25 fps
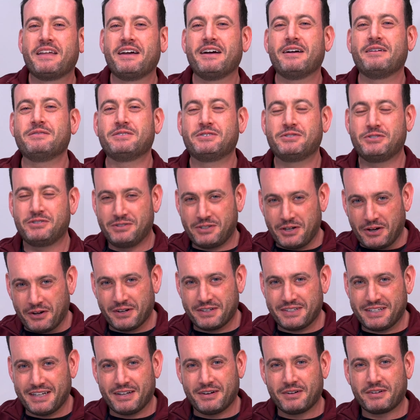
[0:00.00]
I'm tone
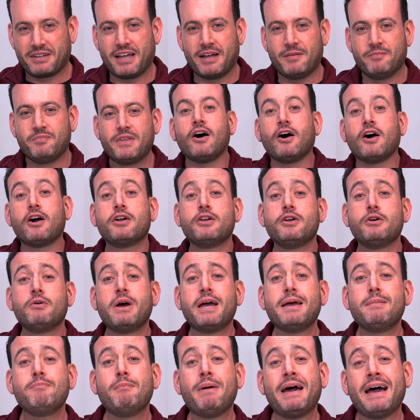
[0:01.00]
it down. Okay. Are you
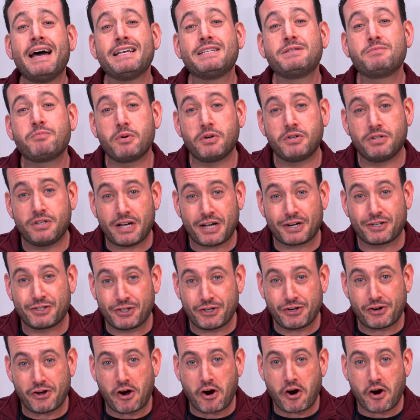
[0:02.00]
a mass
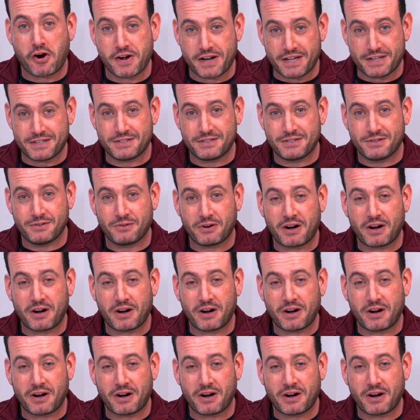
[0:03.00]
production artist?